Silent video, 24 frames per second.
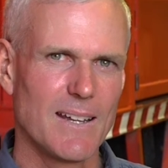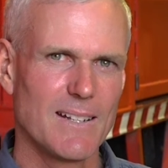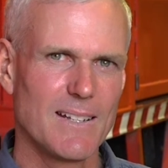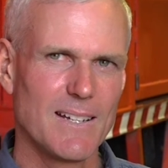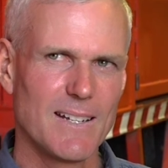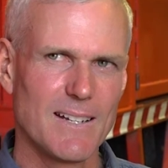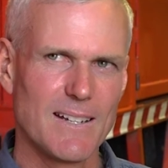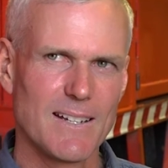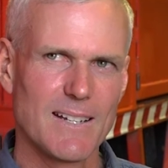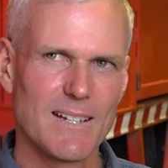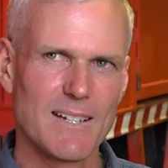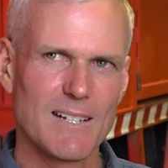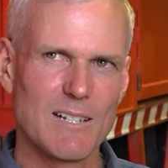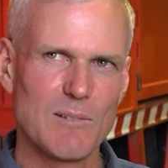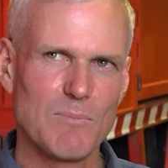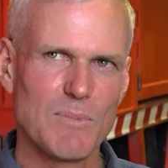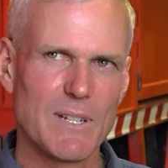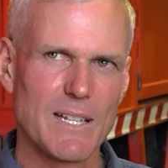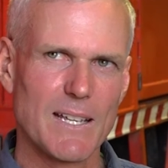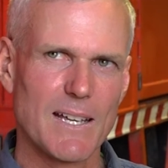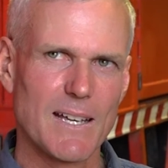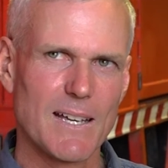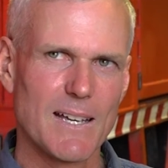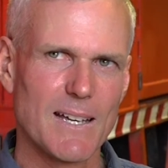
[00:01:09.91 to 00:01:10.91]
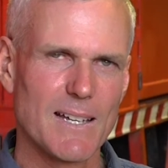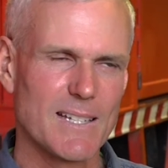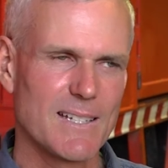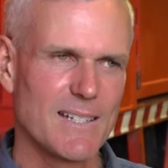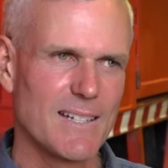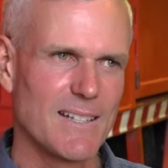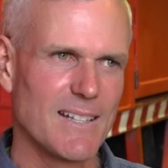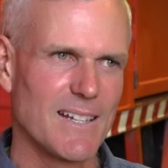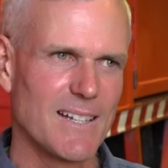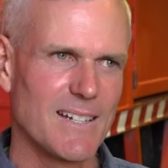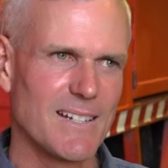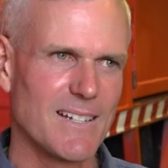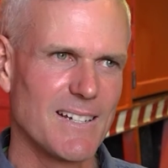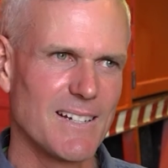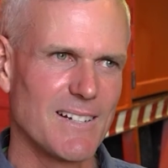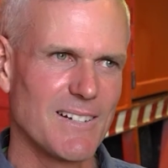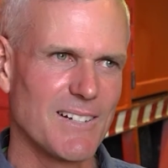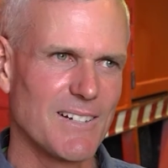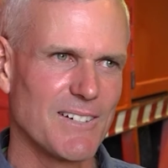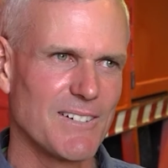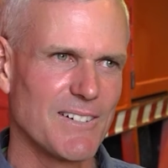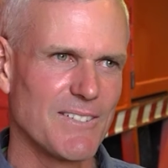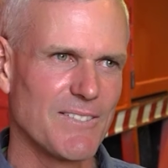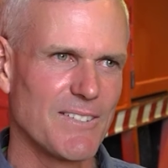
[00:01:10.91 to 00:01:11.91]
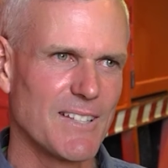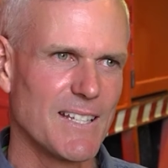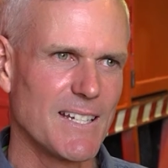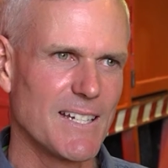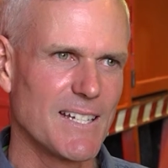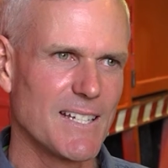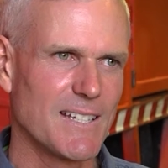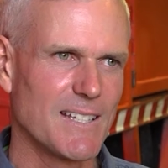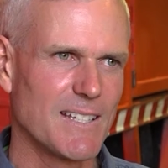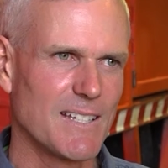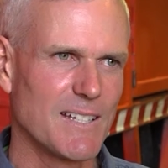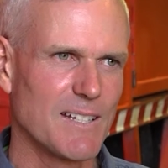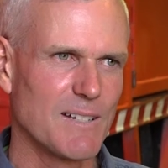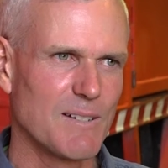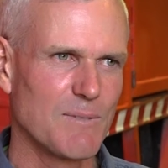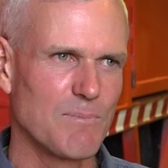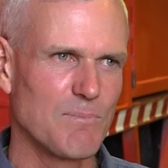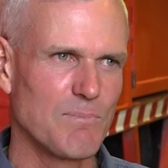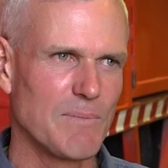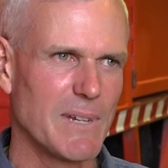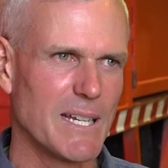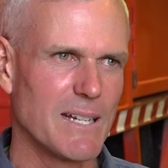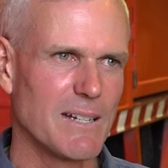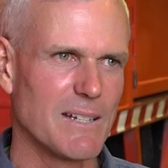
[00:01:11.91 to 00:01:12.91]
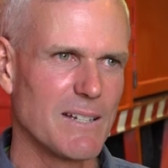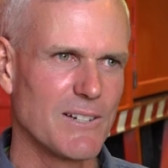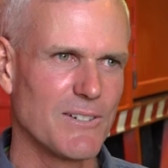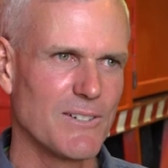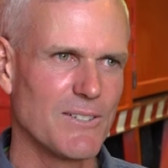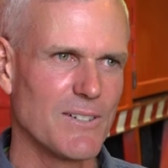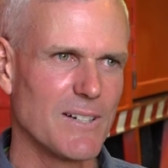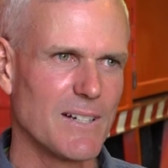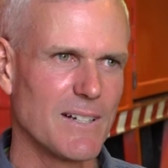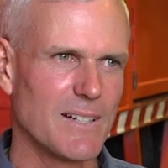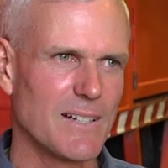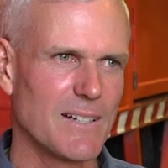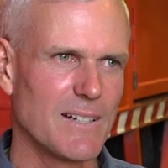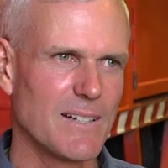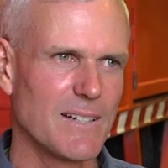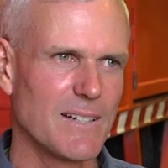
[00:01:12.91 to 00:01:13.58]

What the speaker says: didn't need to be asked, and they did a lot of things that men shouldn't